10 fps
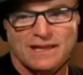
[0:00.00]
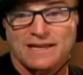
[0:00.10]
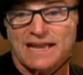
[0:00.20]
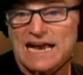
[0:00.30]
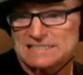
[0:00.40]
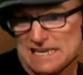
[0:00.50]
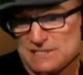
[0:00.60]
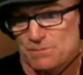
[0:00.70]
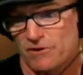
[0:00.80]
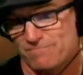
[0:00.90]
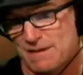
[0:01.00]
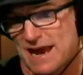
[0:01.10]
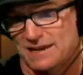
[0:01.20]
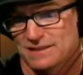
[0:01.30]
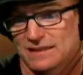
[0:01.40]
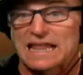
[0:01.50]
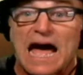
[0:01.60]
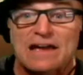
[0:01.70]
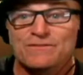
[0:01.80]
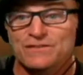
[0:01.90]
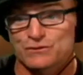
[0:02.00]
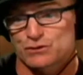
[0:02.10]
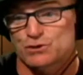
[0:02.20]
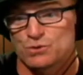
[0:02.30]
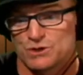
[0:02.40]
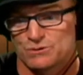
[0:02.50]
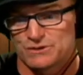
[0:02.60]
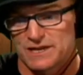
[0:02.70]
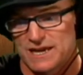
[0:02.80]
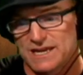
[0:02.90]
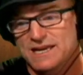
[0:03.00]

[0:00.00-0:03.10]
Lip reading: Guys, that's Murph Man, live in the studio today.